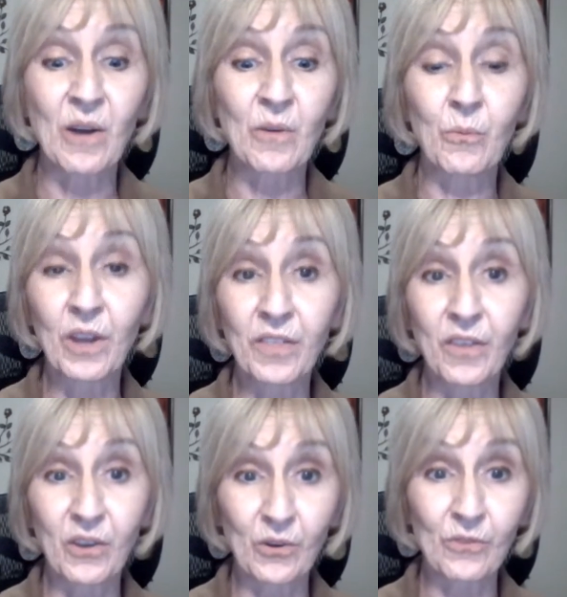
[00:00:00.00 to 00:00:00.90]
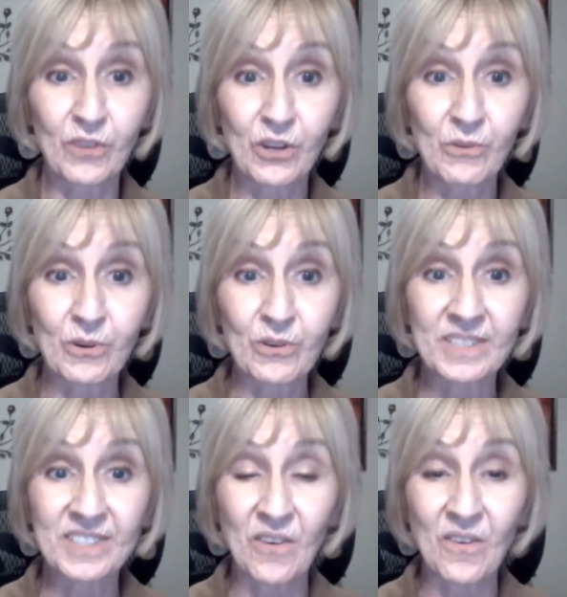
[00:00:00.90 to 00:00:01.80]
with your
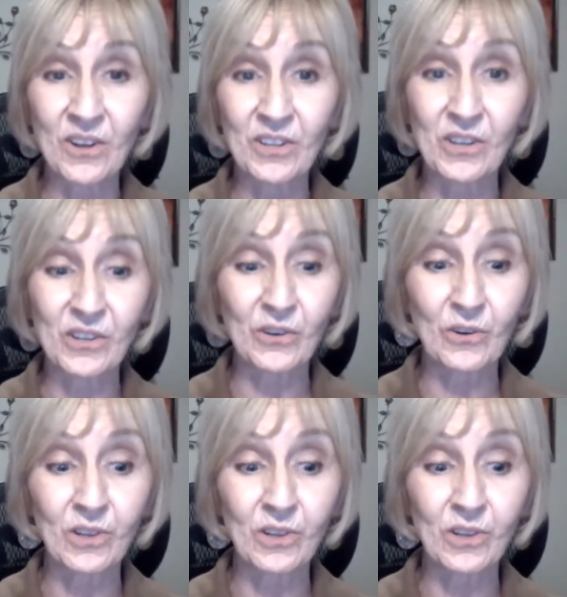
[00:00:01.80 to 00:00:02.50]
viewers on your